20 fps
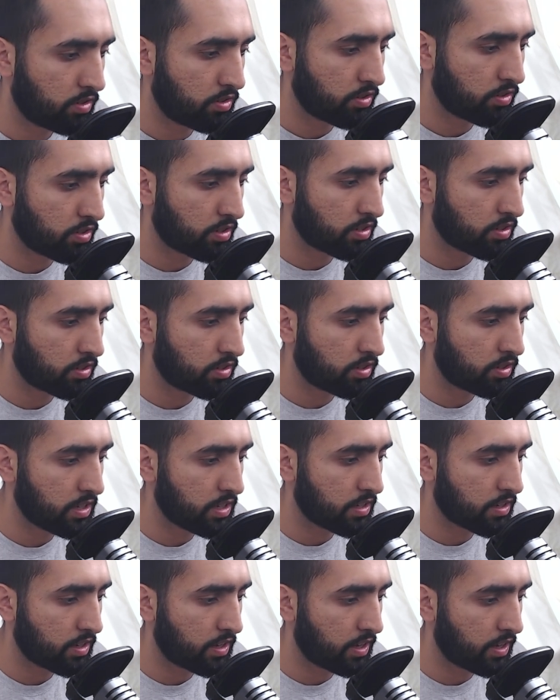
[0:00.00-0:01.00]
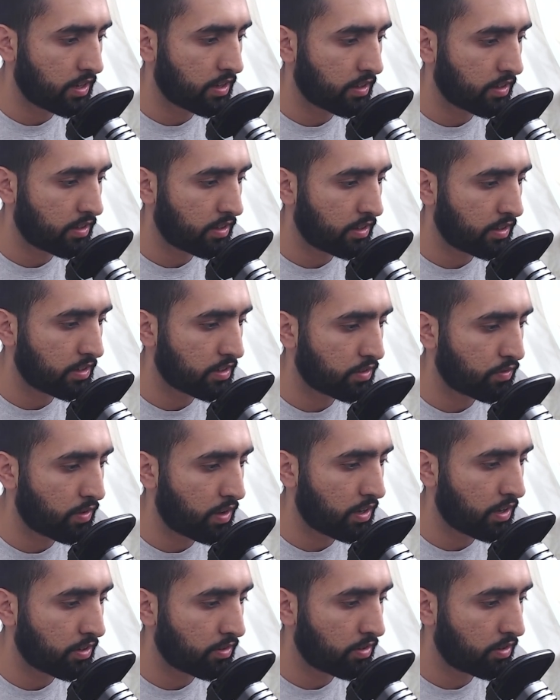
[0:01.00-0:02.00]
So you can see here in this
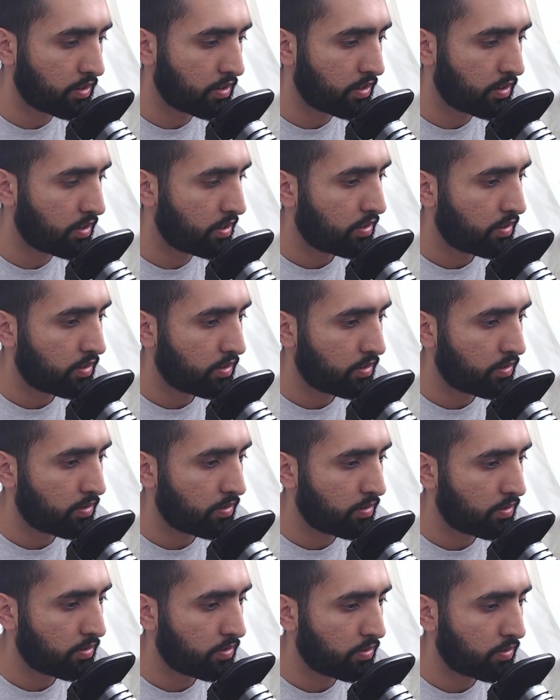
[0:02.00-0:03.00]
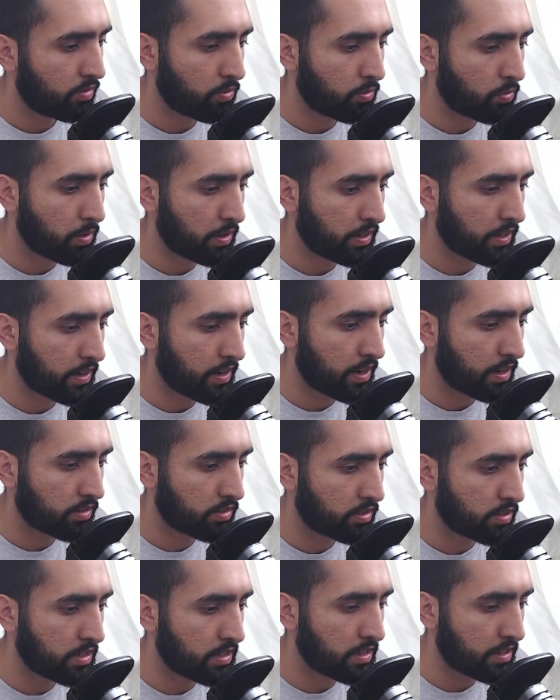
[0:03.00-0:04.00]
value, we can now
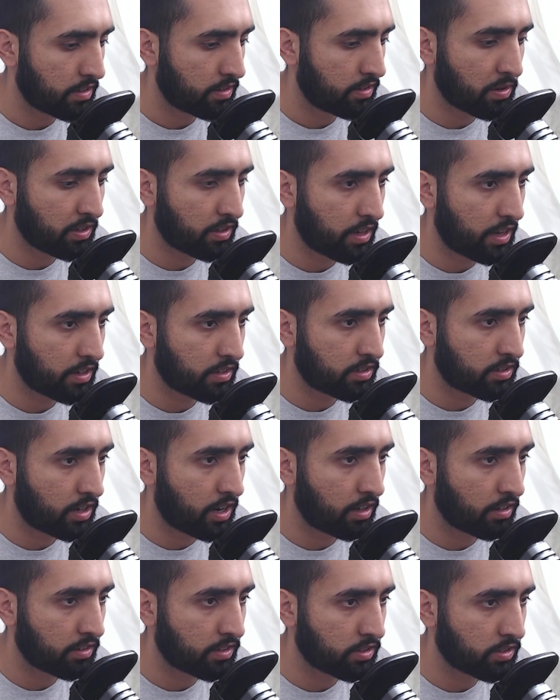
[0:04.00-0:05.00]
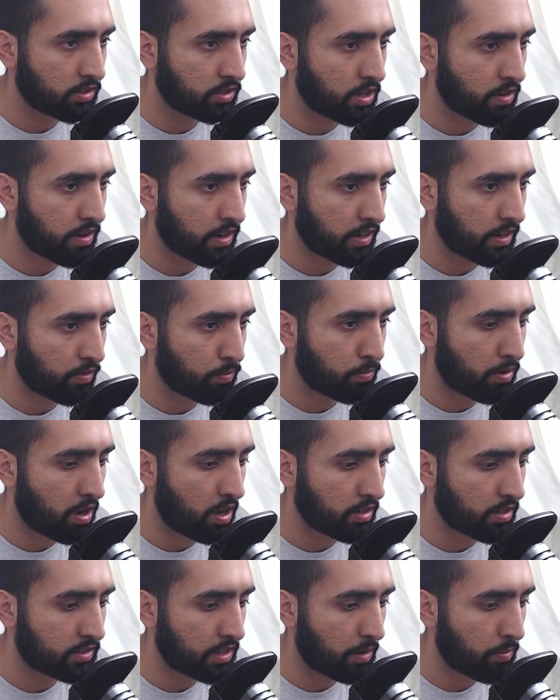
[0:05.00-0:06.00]
see when that dial is going
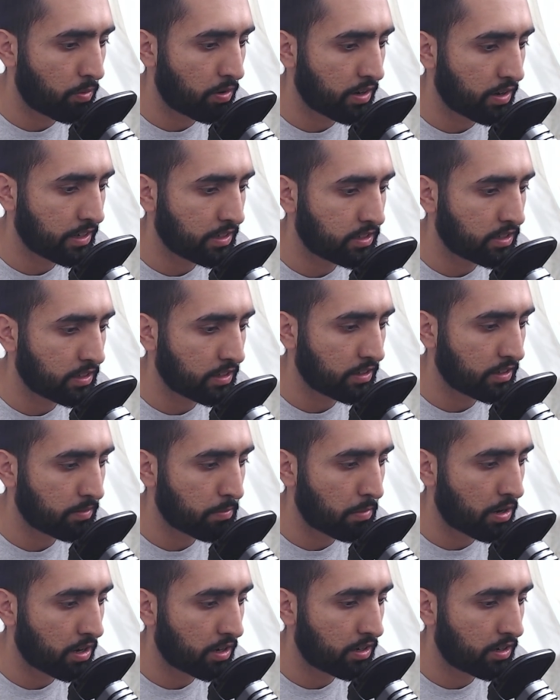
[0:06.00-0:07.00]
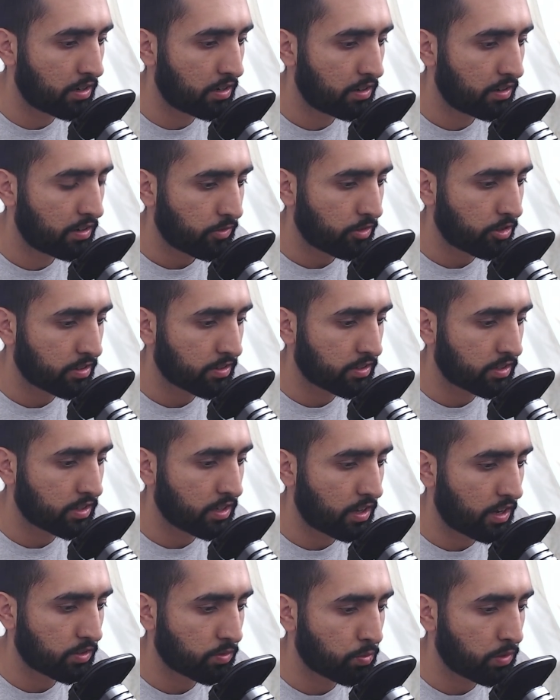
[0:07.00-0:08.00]
past that 180 mark, you can see
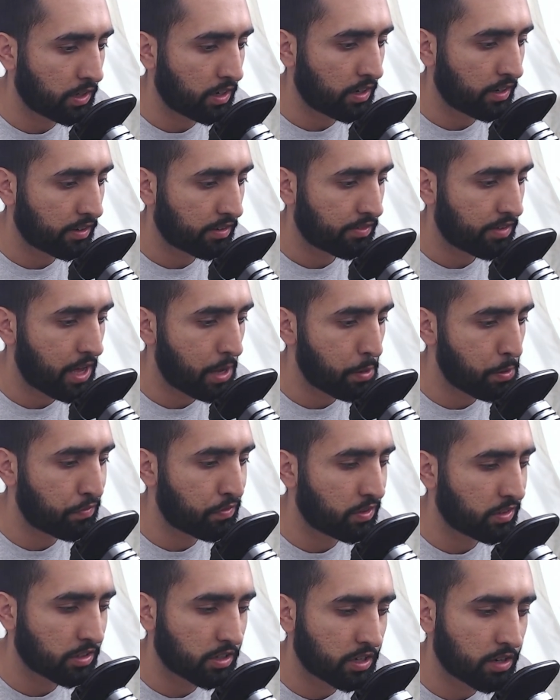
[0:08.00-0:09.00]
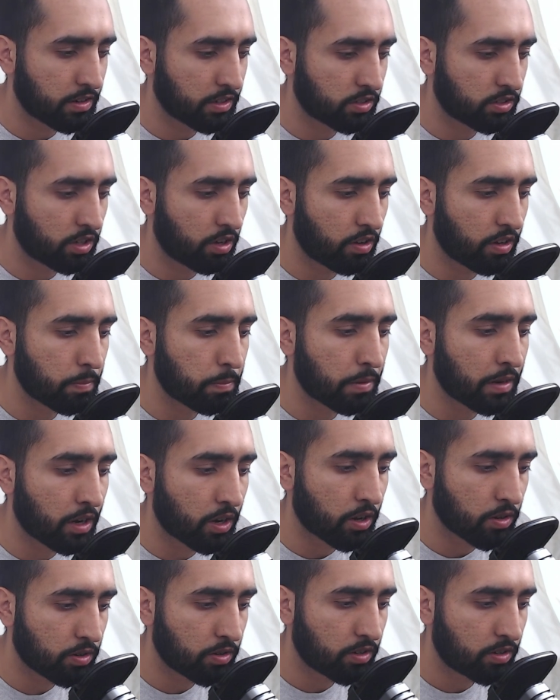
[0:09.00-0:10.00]
how it's wiggling. However, you know, it's going
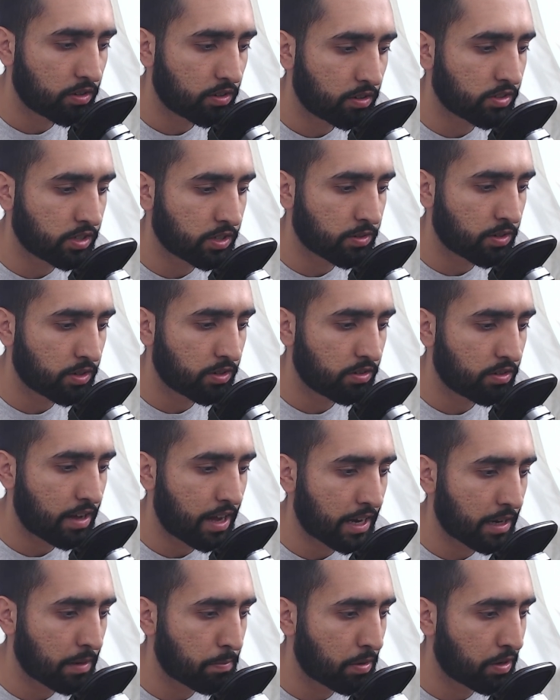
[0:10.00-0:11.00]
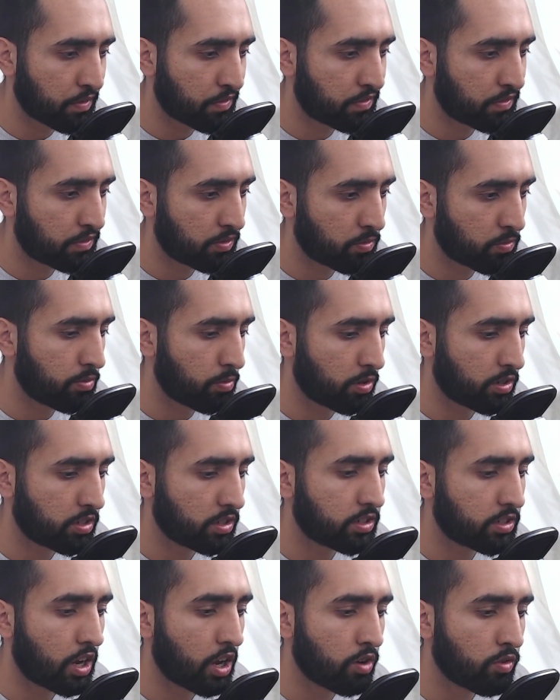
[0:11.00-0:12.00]
below 0 and above. We want
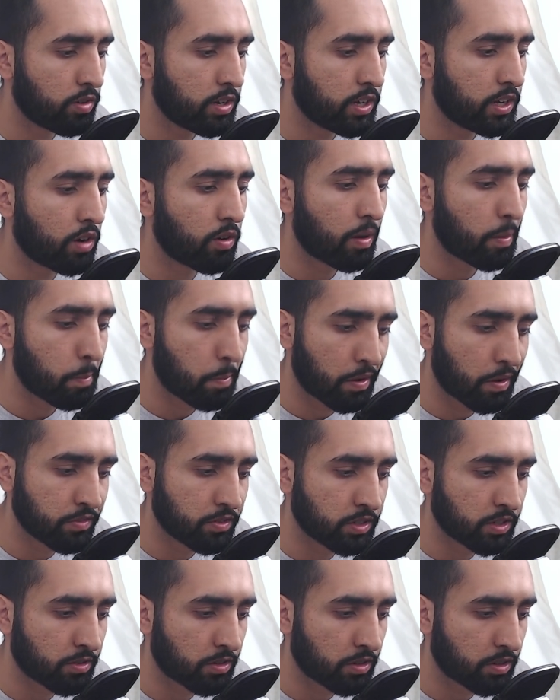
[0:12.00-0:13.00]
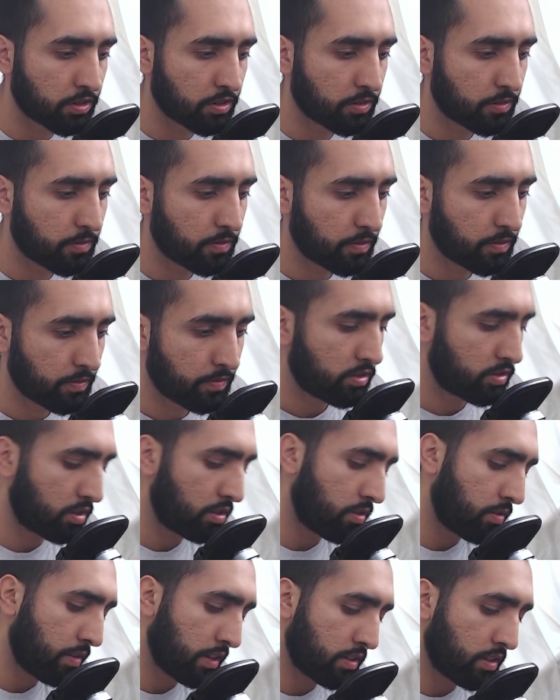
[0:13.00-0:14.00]
it to only go above 0.
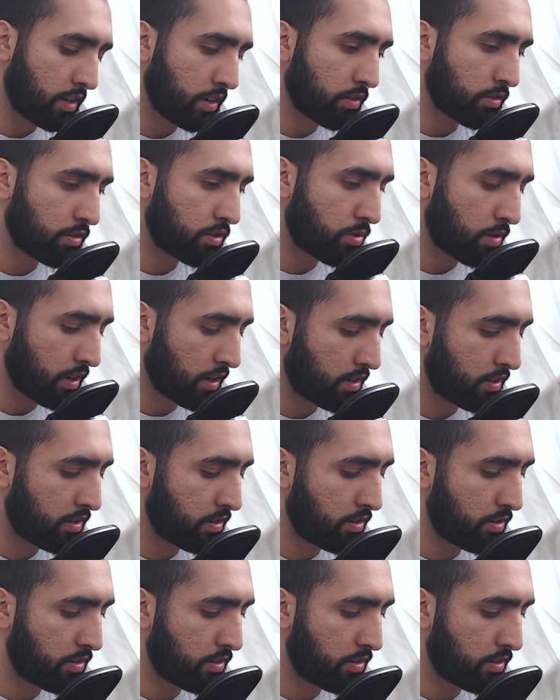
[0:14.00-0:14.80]
So there's a little trick